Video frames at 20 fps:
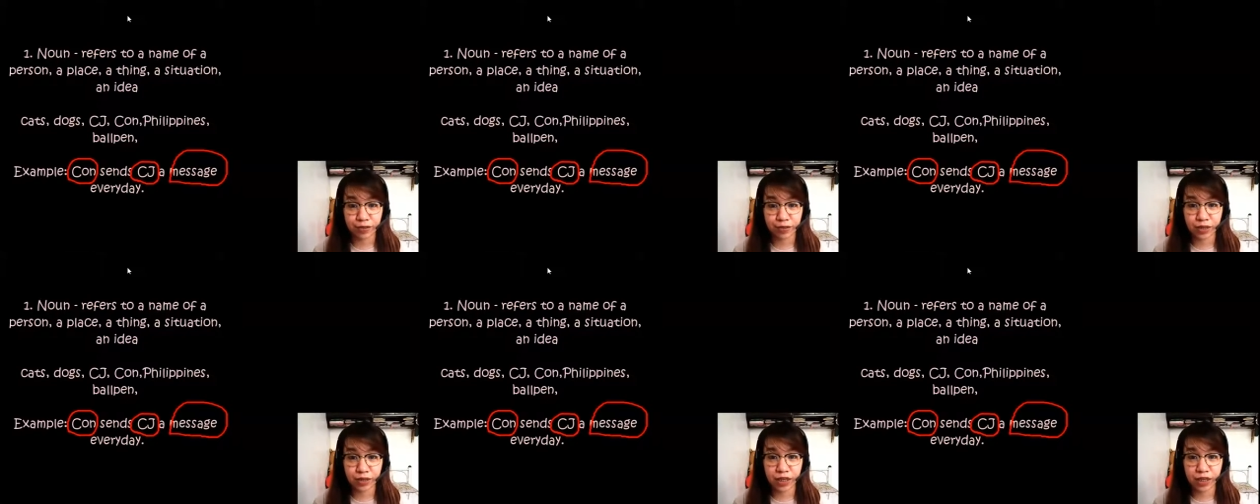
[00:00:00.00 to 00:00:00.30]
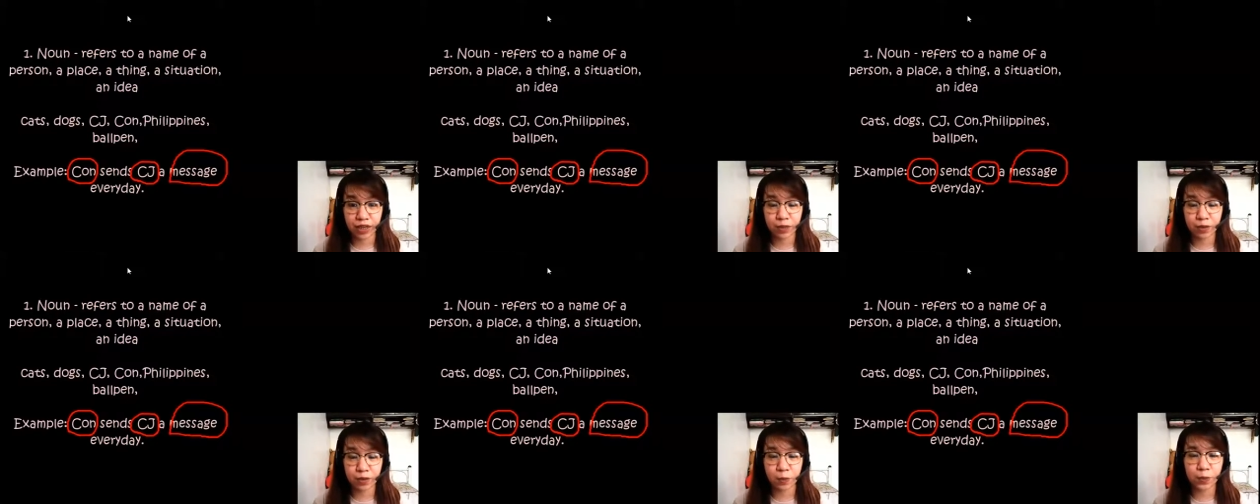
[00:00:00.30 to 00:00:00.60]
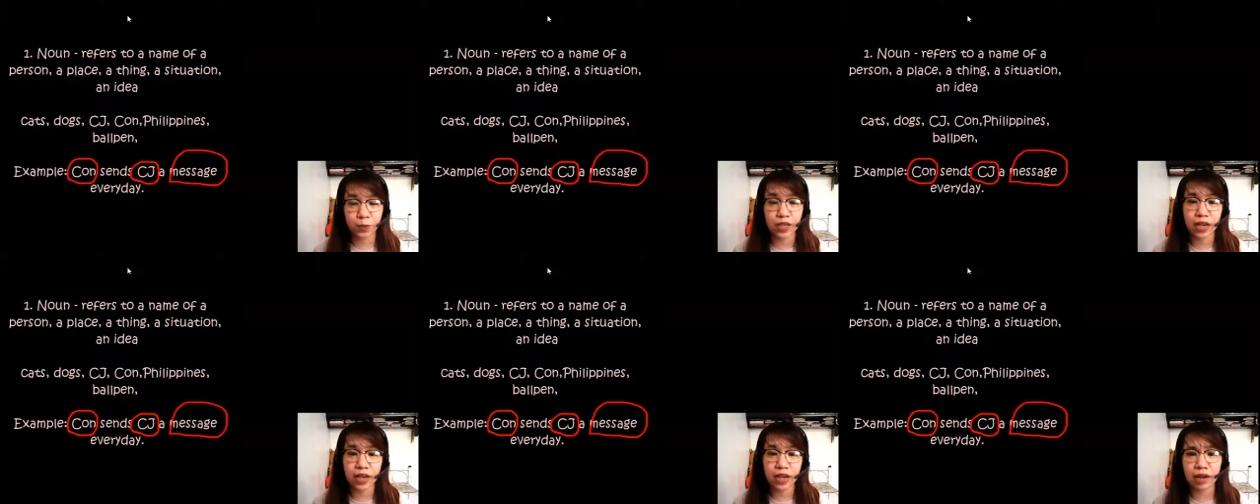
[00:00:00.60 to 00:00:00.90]
Okay,
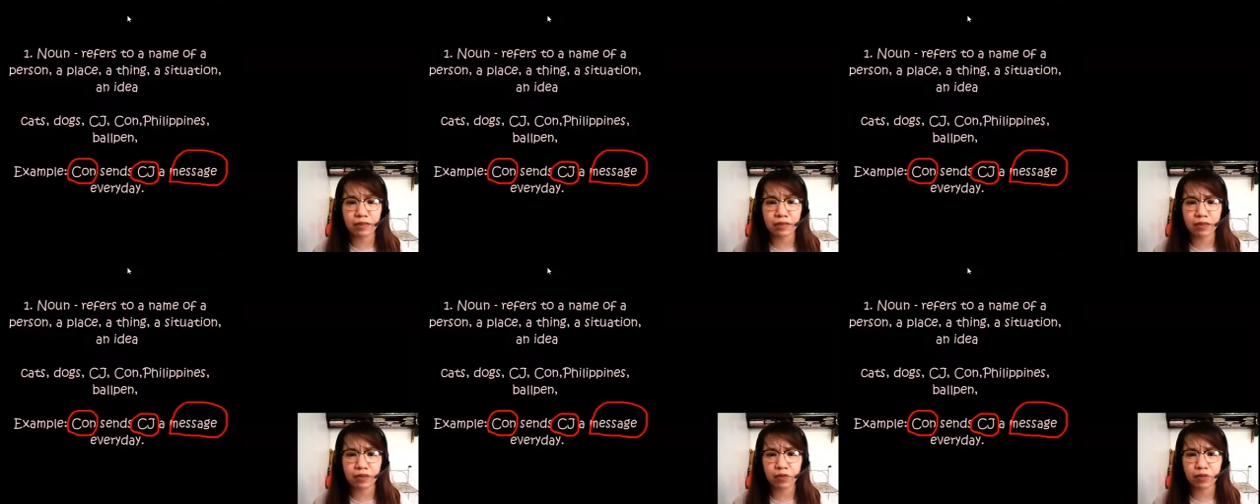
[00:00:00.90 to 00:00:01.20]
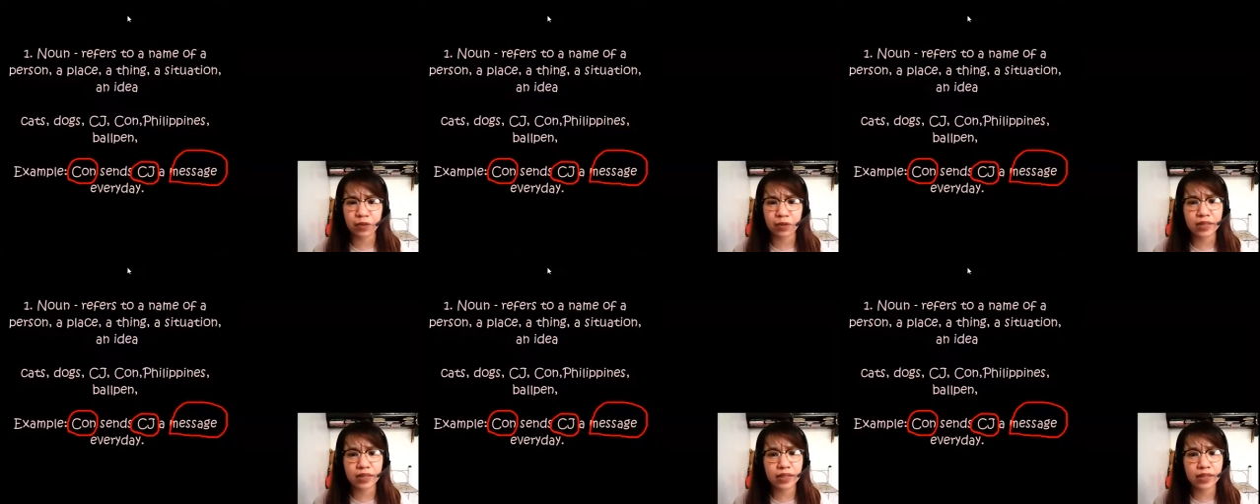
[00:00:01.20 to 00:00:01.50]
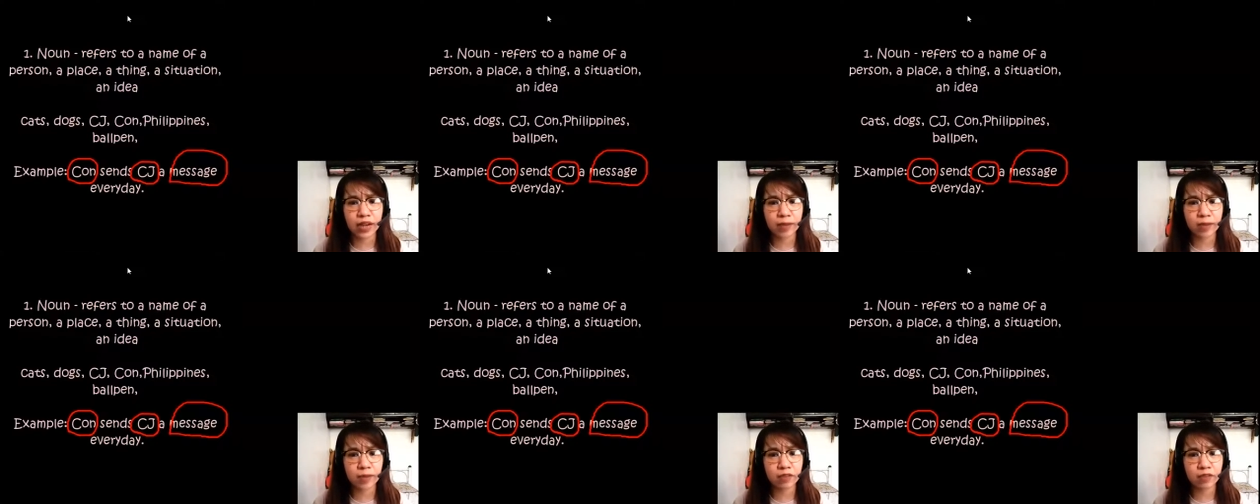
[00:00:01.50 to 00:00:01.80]
we have different
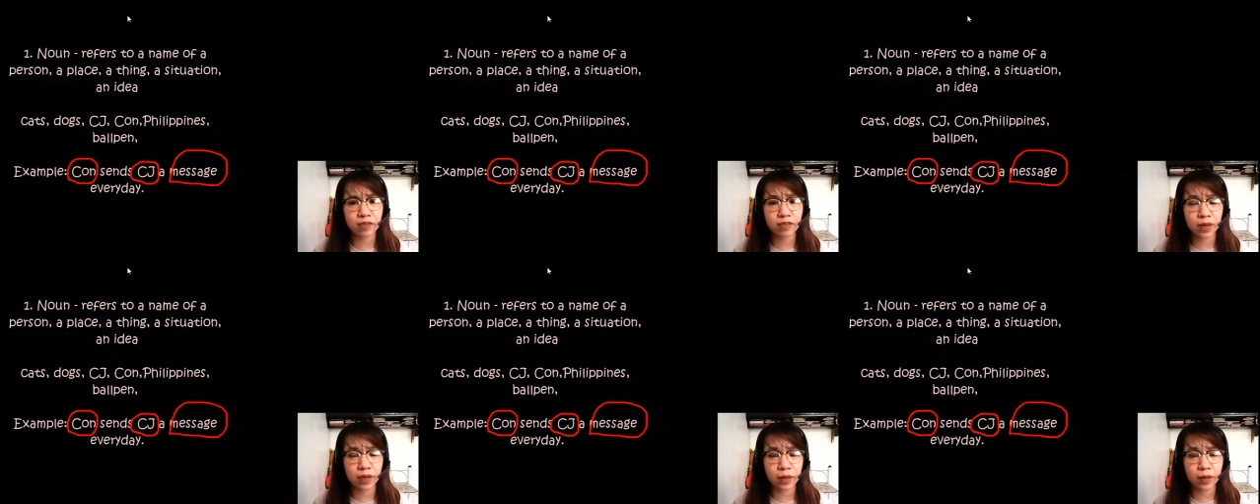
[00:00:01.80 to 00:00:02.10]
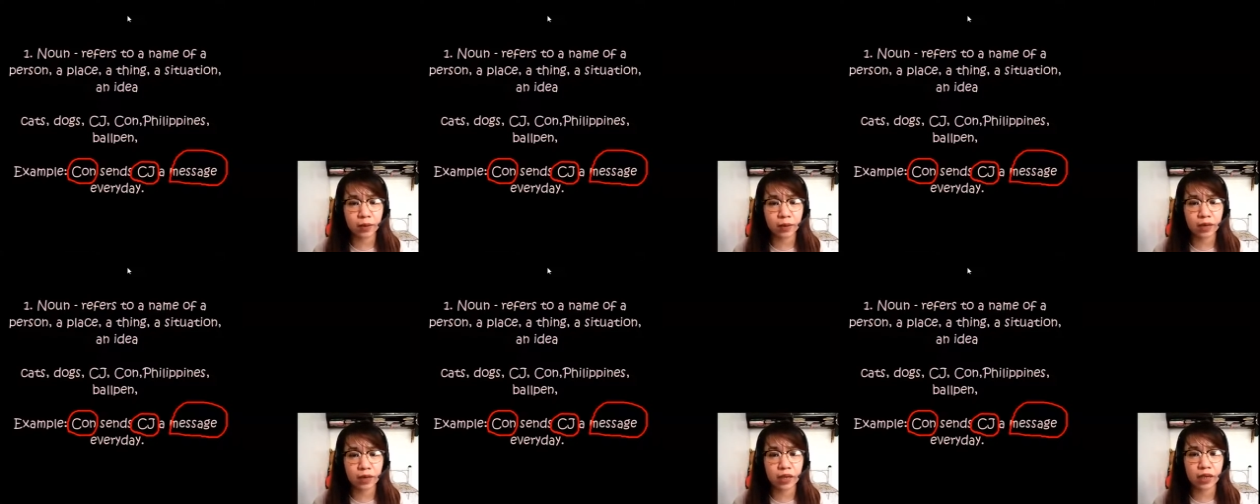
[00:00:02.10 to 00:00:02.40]
types of noun,